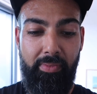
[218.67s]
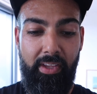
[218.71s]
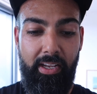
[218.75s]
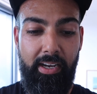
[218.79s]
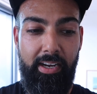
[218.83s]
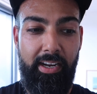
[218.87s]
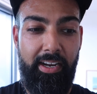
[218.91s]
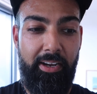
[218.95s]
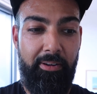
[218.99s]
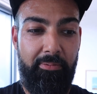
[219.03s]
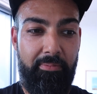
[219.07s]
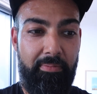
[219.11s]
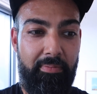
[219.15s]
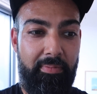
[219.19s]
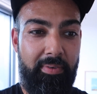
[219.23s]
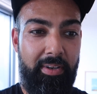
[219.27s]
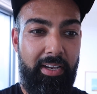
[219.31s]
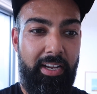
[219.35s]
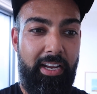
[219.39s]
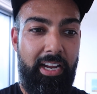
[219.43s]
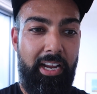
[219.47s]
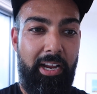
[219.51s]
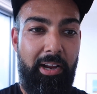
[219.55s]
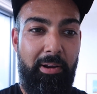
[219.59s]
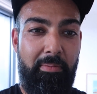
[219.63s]
Um,
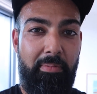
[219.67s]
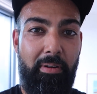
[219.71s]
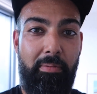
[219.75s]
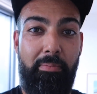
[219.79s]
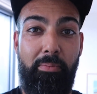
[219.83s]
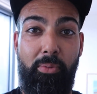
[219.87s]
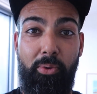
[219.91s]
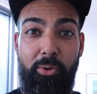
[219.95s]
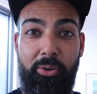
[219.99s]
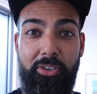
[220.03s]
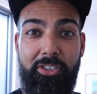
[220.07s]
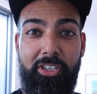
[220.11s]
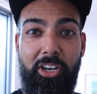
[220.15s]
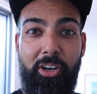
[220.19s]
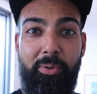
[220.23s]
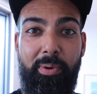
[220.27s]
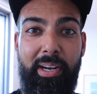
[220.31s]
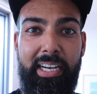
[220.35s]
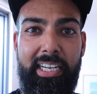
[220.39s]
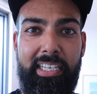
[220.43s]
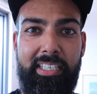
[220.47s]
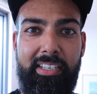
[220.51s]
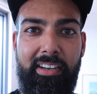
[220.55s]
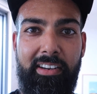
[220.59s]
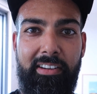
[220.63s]
but more so when
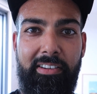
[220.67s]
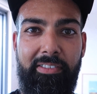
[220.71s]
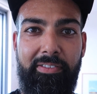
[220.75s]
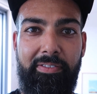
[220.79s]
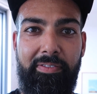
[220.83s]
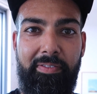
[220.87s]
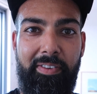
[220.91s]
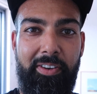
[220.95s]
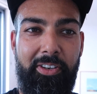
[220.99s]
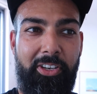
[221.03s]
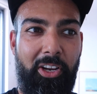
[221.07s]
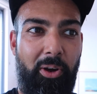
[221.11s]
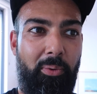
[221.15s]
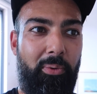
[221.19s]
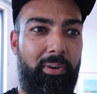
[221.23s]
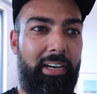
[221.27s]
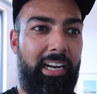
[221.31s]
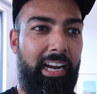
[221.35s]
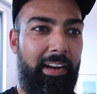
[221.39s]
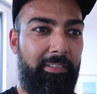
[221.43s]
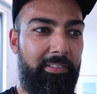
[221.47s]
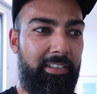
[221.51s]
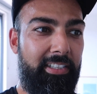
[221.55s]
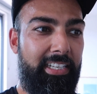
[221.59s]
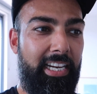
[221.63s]
it's kind of, you don't want to
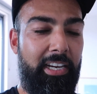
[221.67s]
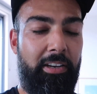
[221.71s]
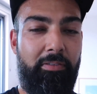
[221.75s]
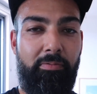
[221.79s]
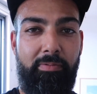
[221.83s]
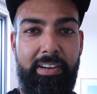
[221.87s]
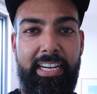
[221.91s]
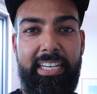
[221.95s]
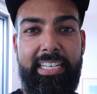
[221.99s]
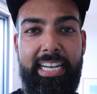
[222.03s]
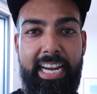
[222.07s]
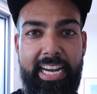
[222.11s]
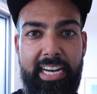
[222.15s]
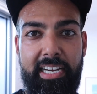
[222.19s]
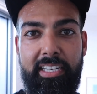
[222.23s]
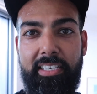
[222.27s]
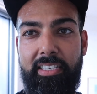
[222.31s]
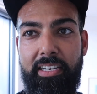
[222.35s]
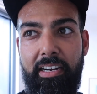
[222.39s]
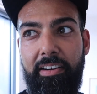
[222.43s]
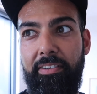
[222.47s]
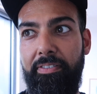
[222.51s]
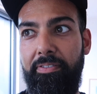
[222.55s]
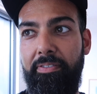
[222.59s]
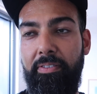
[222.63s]
have to take retake
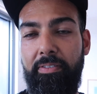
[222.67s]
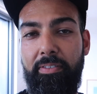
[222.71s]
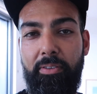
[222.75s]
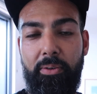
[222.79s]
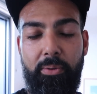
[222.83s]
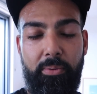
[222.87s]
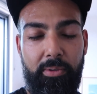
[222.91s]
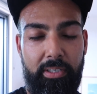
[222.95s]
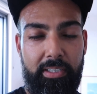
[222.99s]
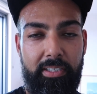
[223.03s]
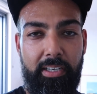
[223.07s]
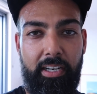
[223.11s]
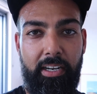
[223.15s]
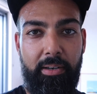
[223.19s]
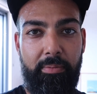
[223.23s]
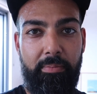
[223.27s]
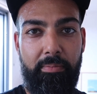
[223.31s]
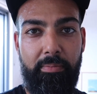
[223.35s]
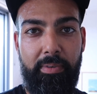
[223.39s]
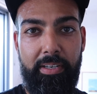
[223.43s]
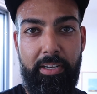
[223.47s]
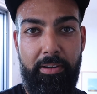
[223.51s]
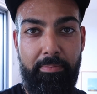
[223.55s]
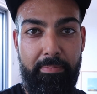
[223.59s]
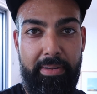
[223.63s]
stuff all the time
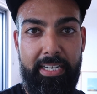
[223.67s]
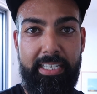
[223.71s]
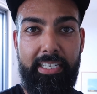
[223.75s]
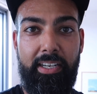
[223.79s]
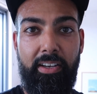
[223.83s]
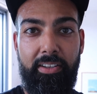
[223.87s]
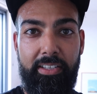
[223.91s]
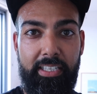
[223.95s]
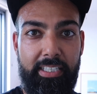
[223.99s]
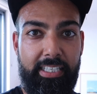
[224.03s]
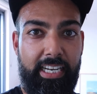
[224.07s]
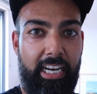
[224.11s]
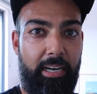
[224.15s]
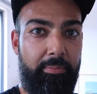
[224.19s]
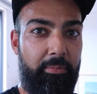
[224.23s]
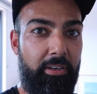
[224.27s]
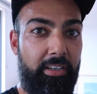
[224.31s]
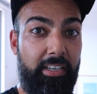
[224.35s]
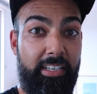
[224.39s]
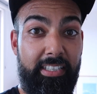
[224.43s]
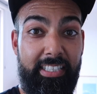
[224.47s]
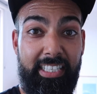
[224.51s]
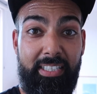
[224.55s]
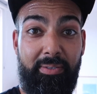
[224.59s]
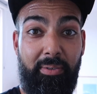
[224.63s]
when you miss it on this camera,
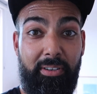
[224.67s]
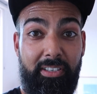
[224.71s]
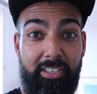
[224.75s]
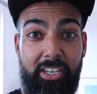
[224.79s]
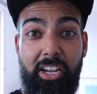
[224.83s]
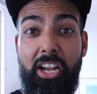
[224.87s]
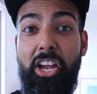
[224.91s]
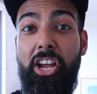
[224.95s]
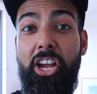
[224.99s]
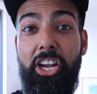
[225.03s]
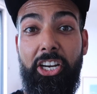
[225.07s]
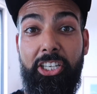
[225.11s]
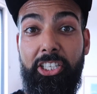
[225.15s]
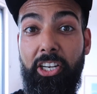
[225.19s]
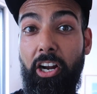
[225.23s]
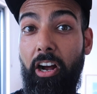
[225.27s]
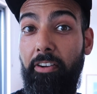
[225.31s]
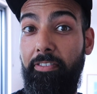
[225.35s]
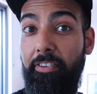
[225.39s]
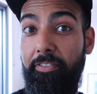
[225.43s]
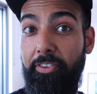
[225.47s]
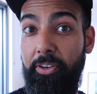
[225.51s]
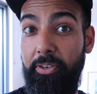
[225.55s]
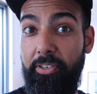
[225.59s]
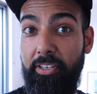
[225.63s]
because this one's shut
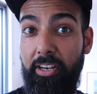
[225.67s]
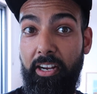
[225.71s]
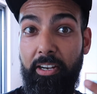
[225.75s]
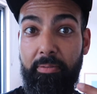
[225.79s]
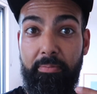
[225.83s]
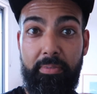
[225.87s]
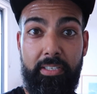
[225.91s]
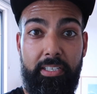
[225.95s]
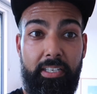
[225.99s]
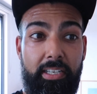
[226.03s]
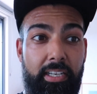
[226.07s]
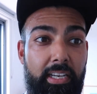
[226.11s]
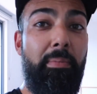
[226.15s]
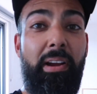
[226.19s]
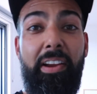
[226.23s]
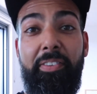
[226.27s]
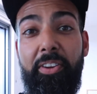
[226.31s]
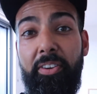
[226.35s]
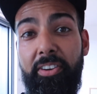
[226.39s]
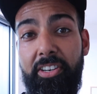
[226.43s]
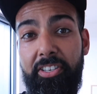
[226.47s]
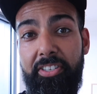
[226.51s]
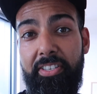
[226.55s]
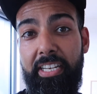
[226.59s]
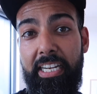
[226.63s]
off a few times. But if
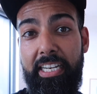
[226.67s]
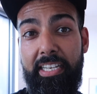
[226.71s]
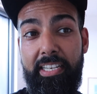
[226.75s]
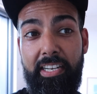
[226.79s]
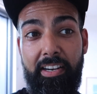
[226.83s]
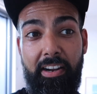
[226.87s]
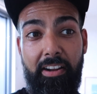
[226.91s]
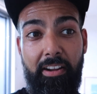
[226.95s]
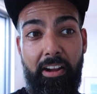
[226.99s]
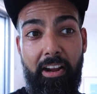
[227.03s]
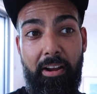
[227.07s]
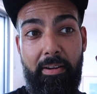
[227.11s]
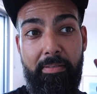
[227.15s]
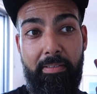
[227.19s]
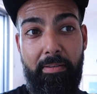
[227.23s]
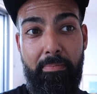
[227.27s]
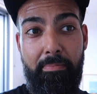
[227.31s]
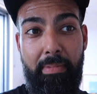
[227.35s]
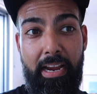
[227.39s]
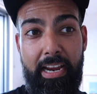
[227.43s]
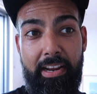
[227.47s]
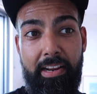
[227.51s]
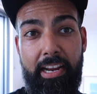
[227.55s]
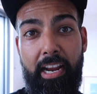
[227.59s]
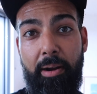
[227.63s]
you're interested, uh, the
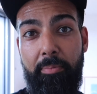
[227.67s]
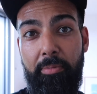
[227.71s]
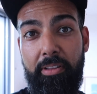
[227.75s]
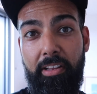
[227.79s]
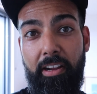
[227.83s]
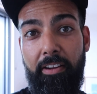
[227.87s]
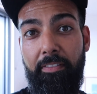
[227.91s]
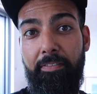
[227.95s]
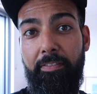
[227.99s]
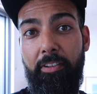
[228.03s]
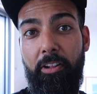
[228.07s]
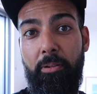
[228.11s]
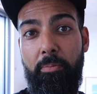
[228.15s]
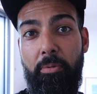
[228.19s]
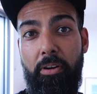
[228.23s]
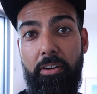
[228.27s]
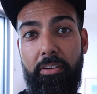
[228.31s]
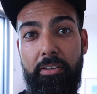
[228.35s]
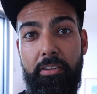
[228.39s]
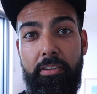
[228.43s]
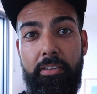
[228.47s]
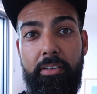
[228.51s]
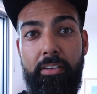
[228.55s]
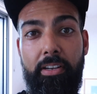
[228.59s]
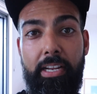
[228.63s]
main camera that I film
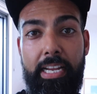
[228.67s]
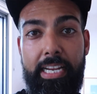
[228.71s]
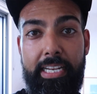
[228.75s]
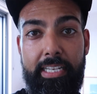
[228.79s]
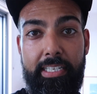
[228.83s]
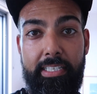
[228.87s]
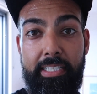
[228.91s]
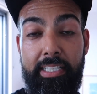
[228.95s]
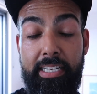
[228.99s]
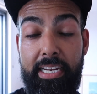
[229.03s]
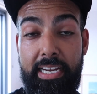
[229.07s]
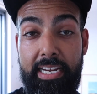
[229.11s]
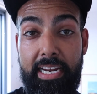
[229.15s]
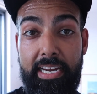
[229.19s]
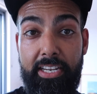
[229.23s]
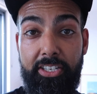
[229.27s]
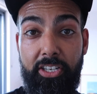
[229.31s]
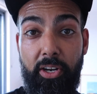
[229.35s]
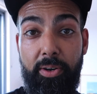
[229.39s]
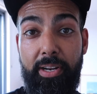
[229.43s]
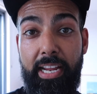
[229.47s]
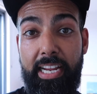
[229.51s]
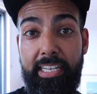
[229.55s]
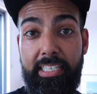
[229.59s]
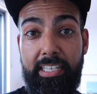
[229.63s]
on is the
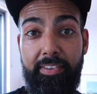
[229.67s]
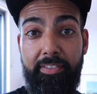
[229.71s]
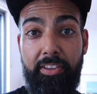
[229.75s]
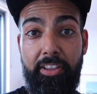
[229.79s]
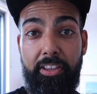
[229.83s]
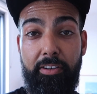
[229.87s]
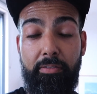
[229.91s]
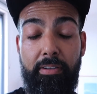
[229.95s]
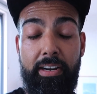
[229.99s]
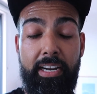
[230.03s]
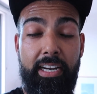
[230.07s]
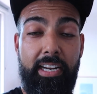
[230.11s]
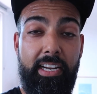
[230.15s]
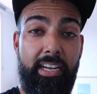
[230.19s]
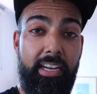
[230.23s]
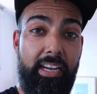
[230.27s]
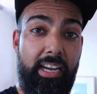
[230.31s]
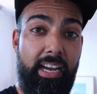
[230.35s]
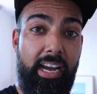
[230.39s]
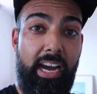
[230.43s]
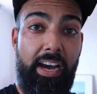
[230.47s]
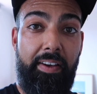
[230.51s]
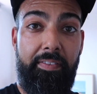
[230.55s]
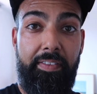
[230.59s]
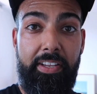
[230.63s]
Sony a7 III,
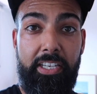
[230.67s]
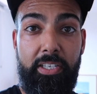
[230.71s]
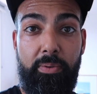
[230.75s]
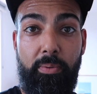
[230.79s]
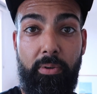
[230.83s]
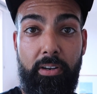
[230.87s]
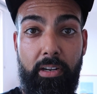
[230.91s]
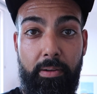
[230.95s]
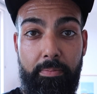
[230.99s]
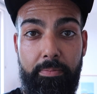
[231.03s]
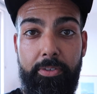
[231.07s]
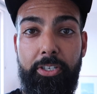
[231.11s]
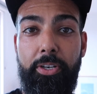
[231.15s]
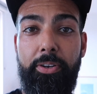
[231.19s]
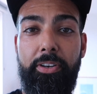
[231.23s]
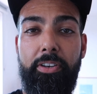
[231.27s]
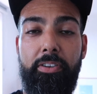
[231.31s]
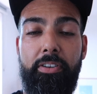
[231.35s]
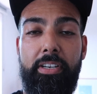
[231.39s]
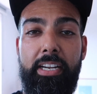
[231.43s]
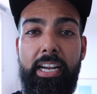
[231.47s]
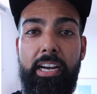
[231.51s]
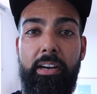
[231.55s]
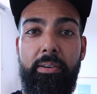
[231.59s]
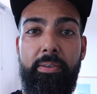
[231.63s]
and this one I'm shooting
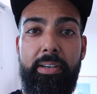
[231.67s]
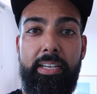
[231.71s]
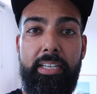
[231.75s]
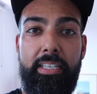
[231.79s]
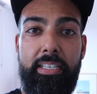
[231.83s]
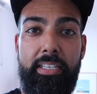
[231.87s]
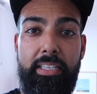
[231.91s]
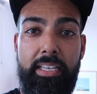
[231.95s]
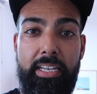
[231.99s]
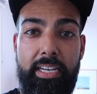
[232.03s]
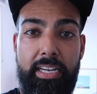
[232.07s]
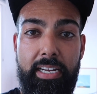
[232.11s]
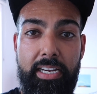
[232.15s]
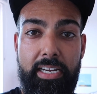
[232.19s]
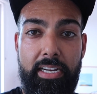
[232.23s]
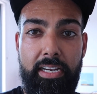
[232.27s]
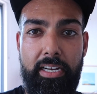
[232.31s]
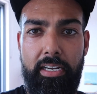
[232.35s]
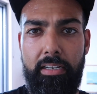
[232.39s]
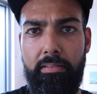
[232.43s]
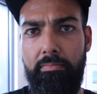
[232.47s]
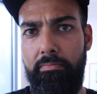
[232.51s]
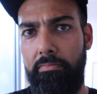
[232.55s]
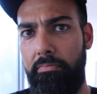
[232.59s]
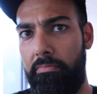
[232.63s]
on now is
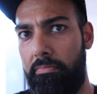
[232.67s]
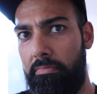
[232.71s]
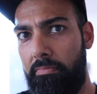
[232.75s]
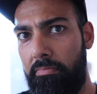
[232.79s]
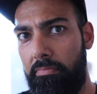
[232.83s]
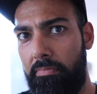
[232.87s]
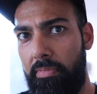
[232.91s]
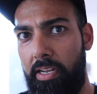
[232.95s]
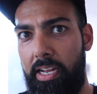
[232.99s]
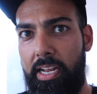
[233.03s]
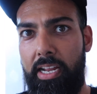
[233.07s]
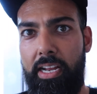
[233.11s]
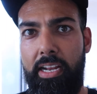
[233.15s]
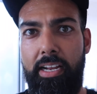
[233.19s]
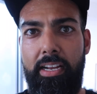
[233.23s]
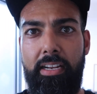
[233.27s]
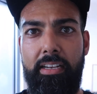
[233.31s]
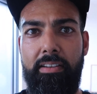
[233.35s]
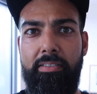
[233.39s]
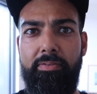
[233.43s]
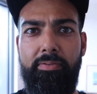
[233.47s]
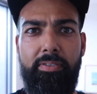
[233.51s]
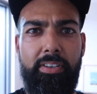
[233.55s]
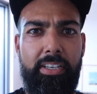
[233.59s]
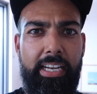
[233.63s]
the
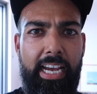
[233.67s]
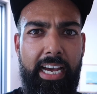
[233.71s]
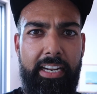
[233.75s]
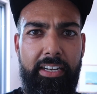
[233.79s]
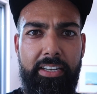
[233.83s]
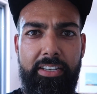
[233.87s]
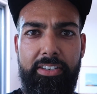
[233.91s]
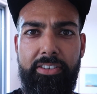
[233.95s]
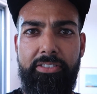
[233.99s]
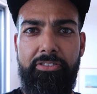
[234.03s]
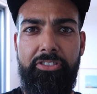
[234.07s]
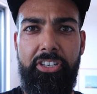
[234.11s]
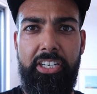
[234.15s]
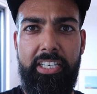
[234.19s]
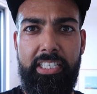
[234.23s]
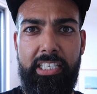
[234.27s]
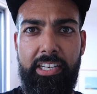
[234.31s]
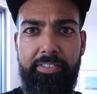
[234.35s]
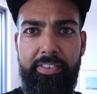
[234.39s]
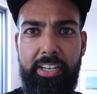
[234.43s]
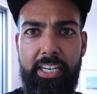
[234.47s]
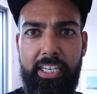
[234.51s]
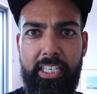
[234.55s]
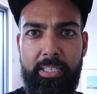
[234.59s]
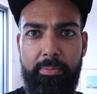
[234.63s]
Canon
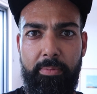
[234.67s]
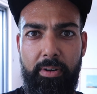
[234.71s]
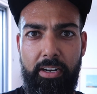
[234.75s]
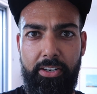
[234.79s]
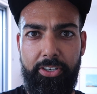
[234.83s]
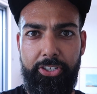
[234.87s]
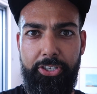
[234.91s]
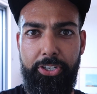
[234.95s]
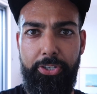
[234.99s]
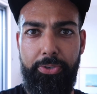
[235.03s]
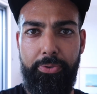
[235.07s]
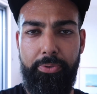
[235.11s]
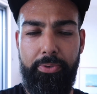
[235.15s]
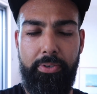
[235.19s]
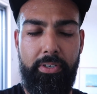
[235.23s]
G7X Mark II.